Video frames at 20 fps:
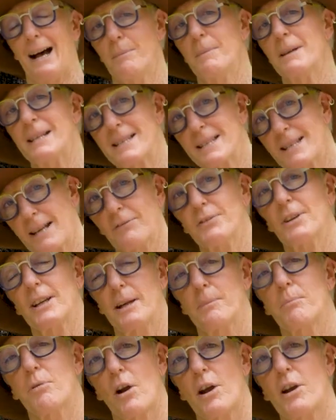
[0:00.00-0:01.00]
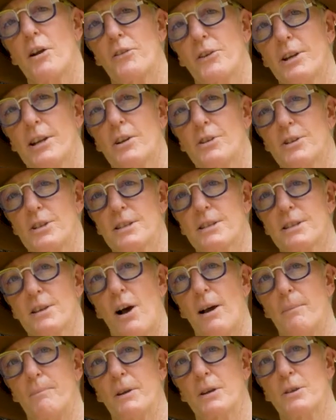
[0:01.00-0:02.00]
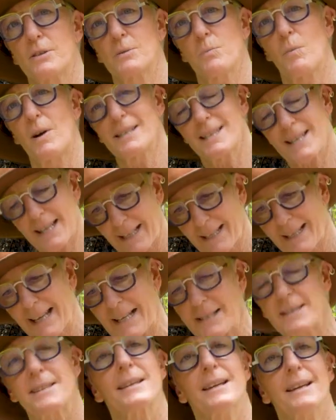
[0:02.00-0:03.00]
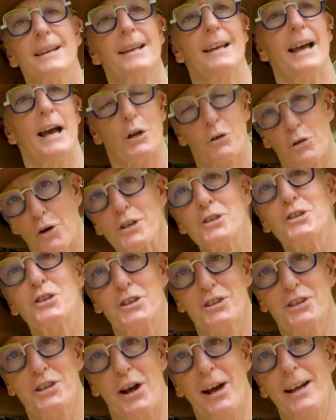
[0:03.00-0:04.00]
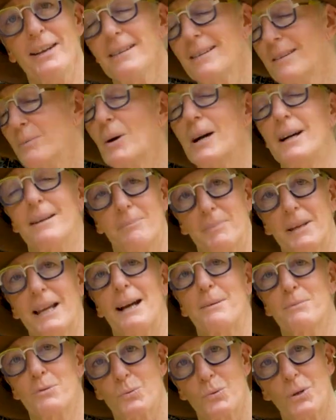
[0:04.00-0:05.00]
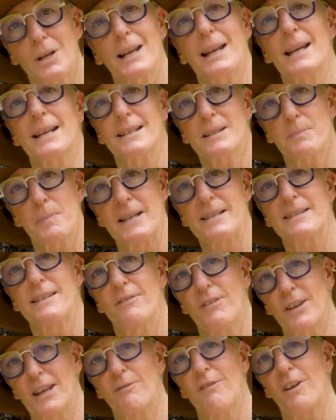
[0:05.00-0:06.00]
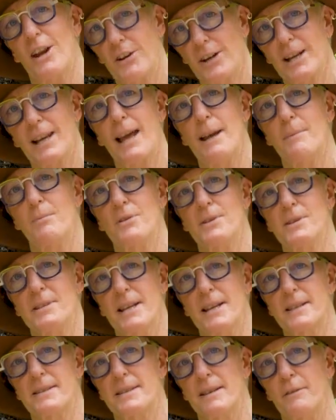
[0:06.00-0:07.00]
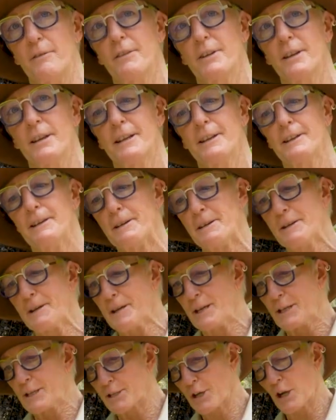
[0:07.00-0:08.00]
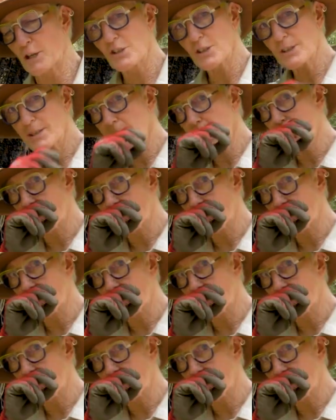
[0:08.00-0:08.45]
it's definitely a priority on your site, because once it gets across your site, well, it becomes really expensive and very labour intensive. So just the